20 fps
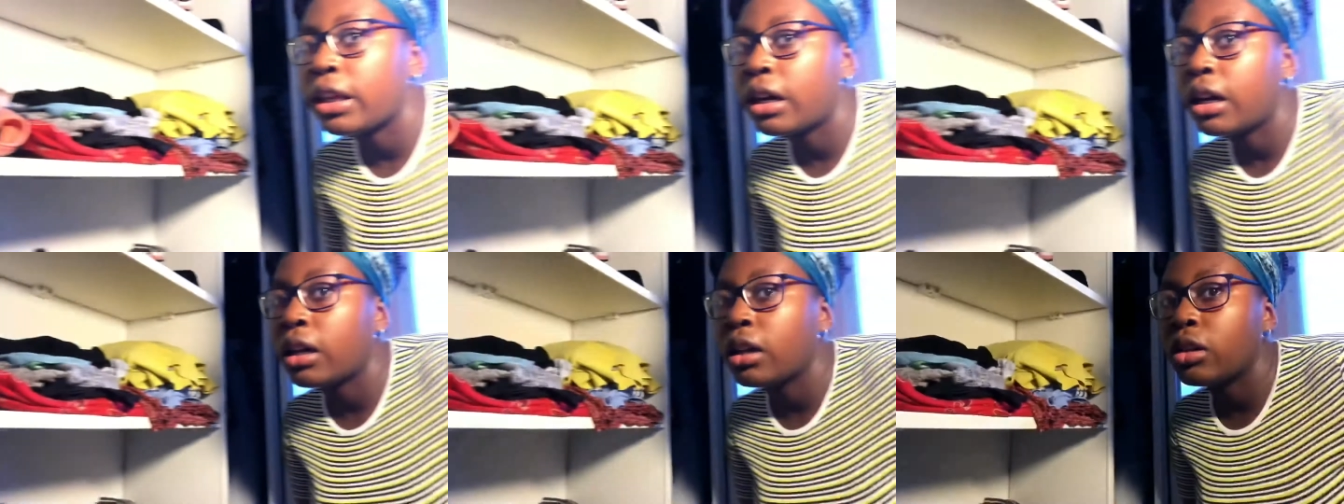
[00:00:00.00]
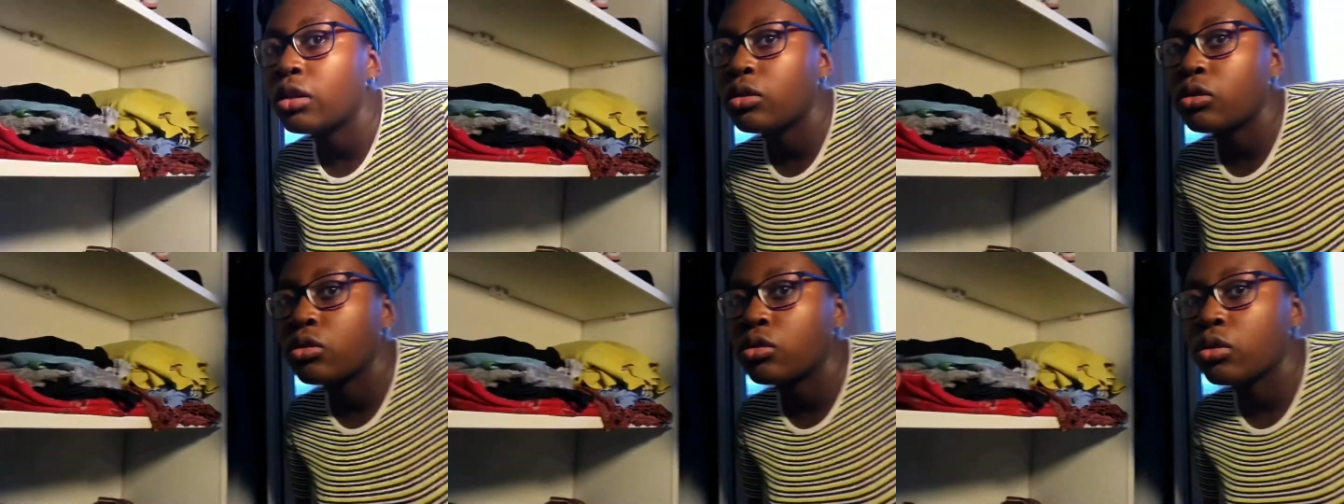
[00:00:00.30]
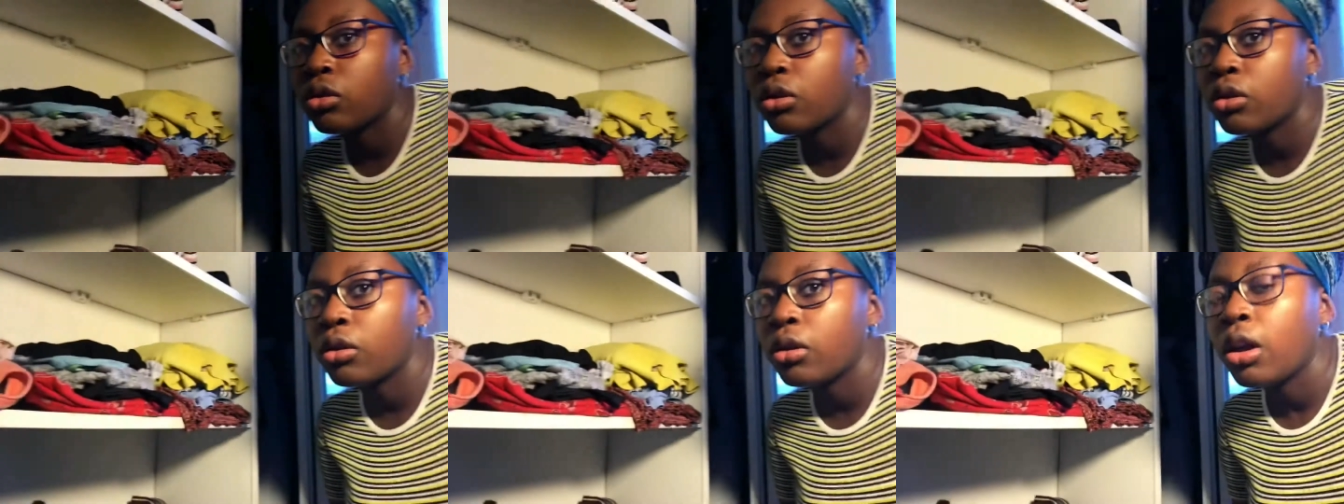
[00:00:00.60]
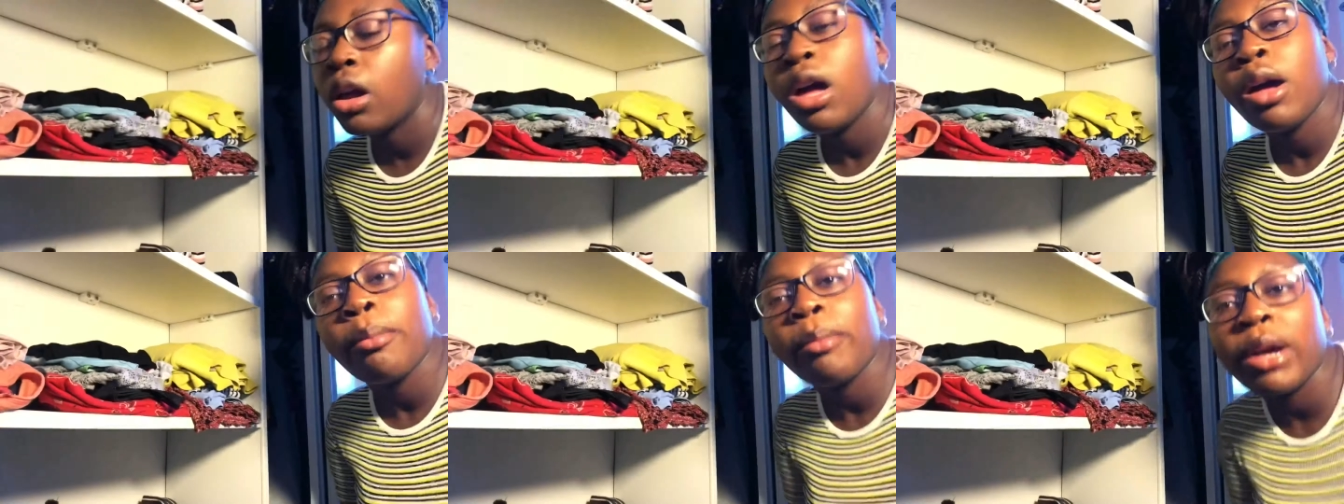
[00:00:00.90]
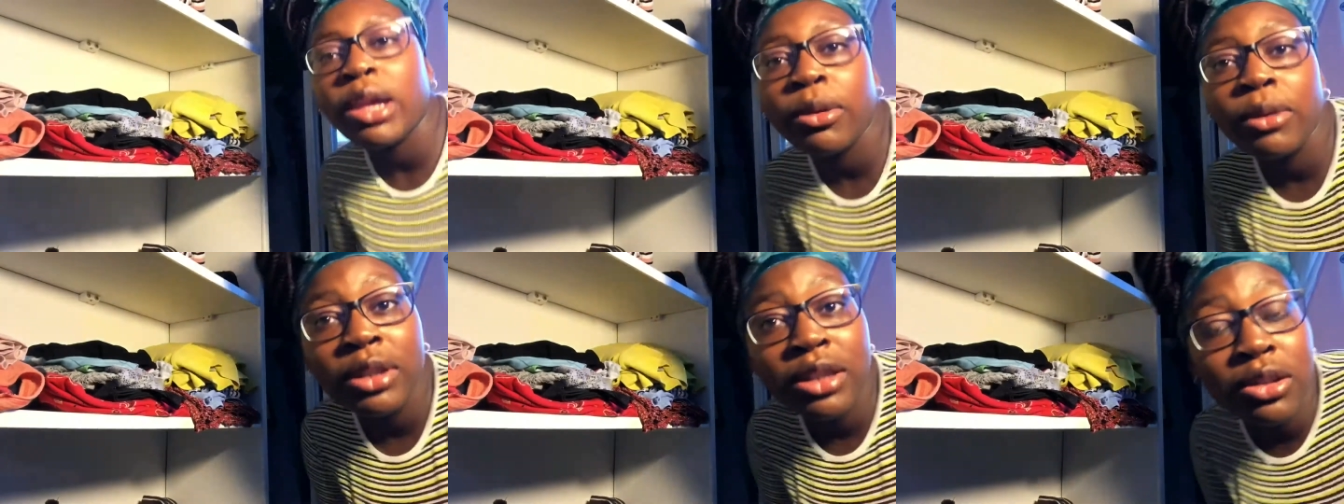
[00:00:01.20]
that so
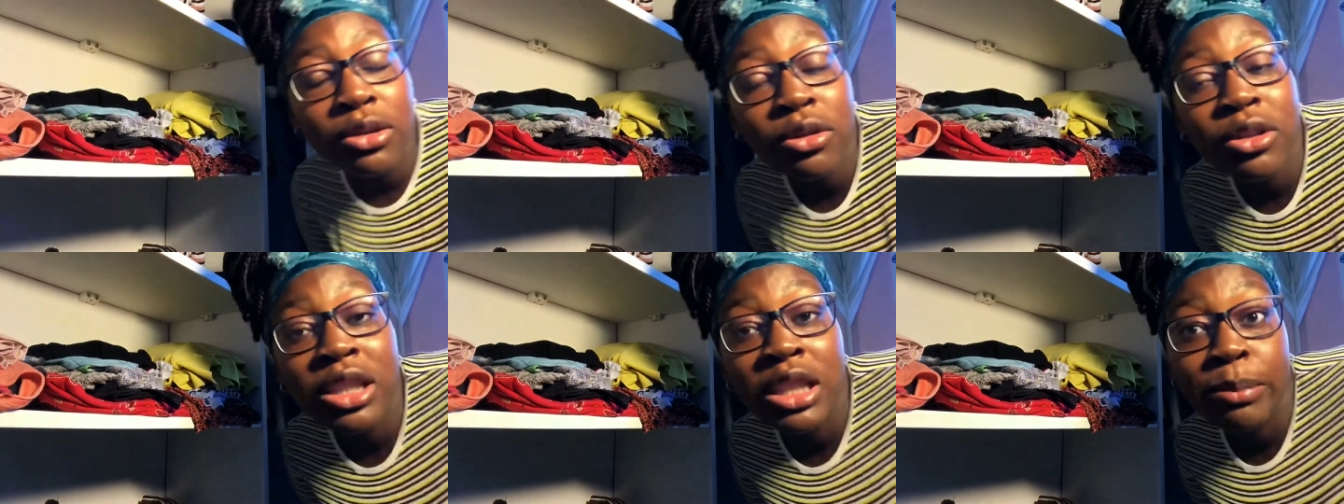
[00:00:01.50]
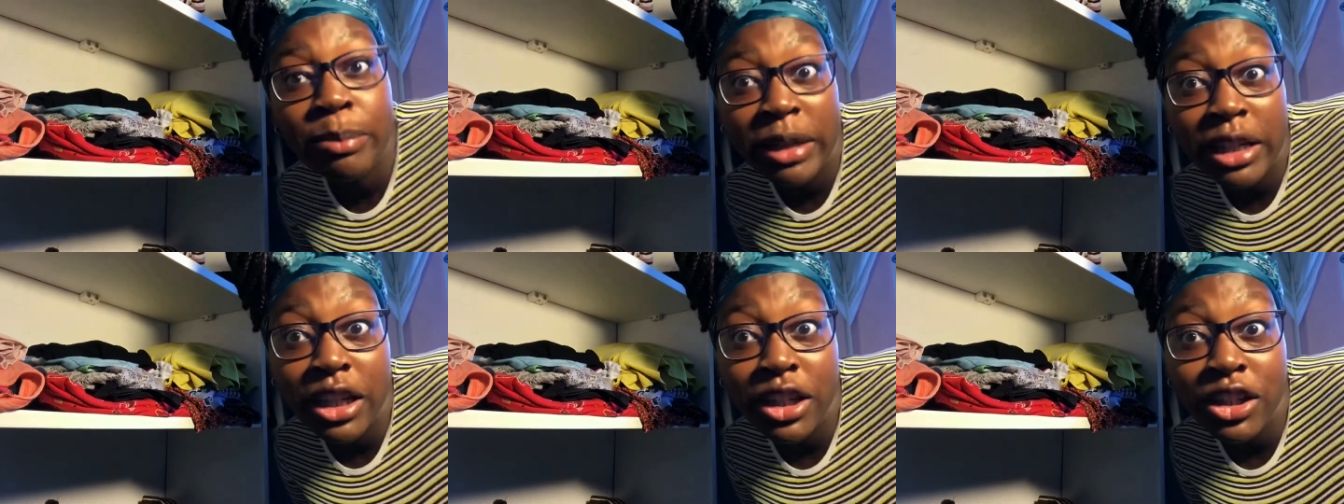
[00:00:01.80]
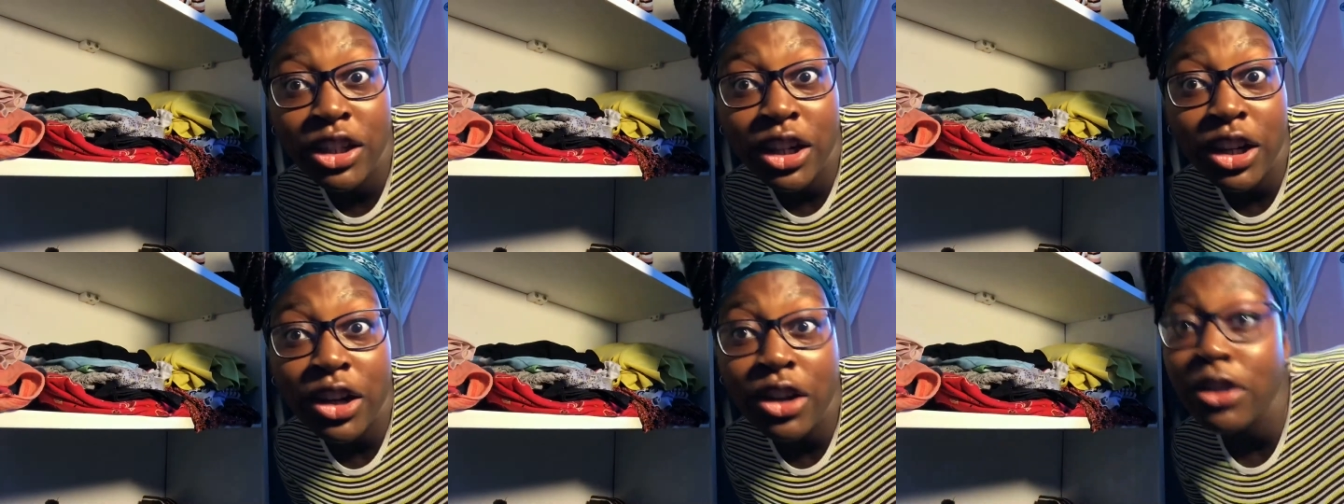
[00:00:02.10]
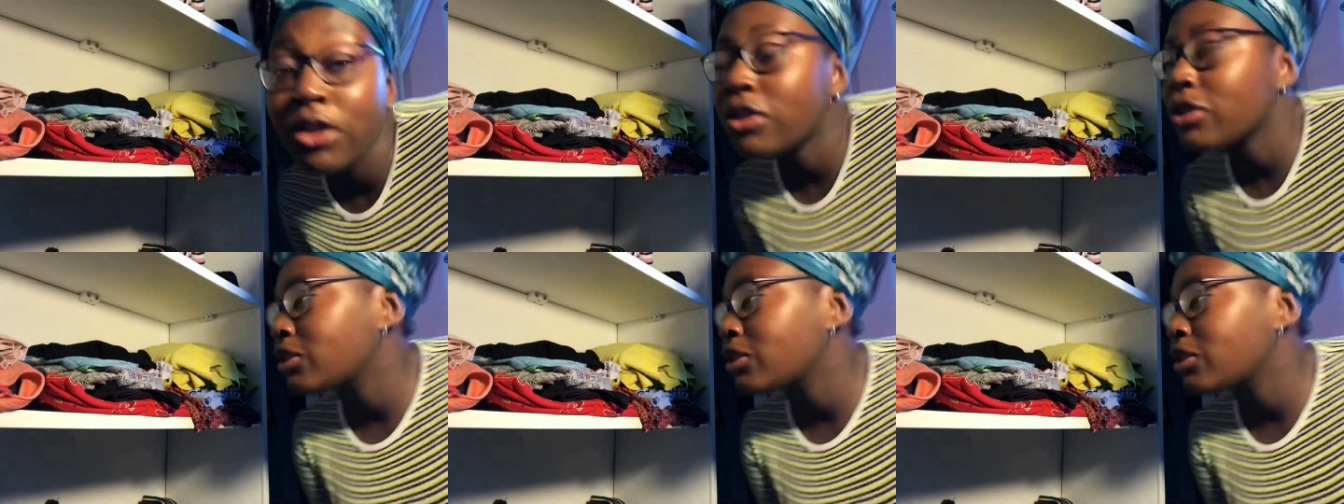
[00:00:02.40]
by the way this is on a spinny chair